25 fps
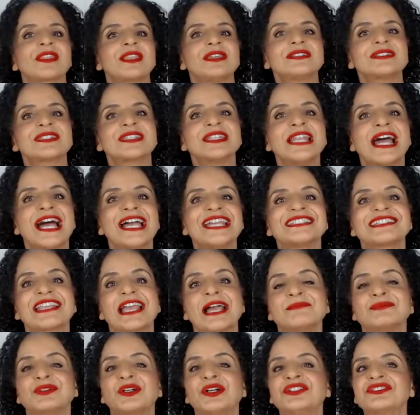Tonight
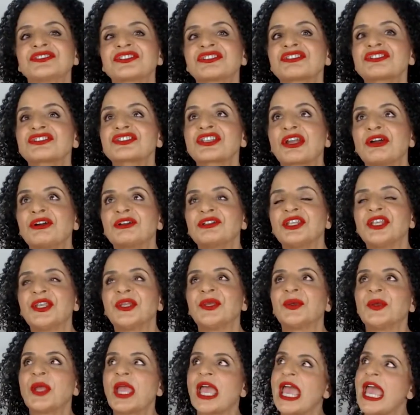I'm going to show
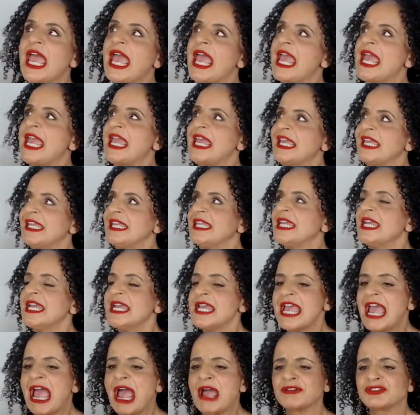you
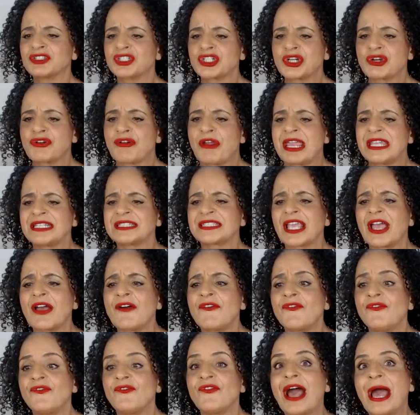how to create a
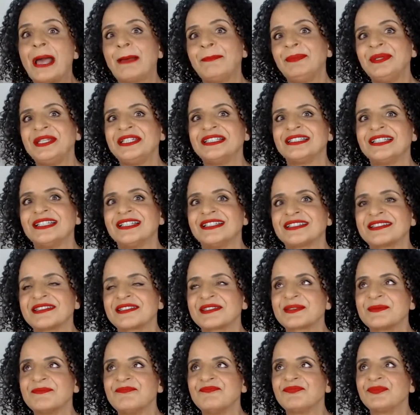
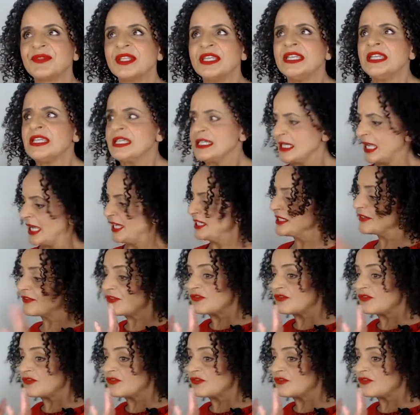fabulous, kind of